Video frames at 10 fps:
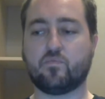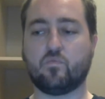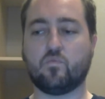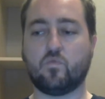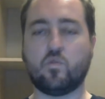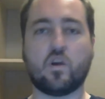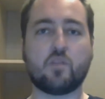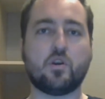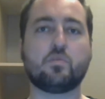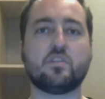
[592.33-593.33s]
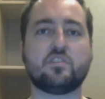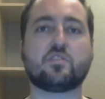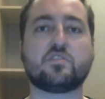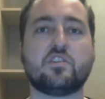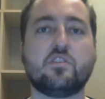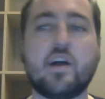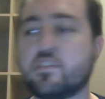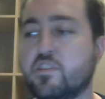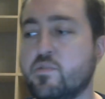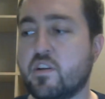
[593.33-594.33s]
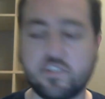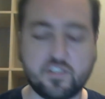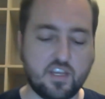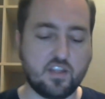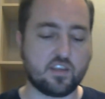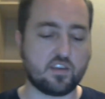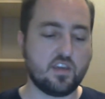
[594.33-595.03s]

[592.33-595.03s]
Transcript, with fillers: you want to be opening these girls in direct you want to just say like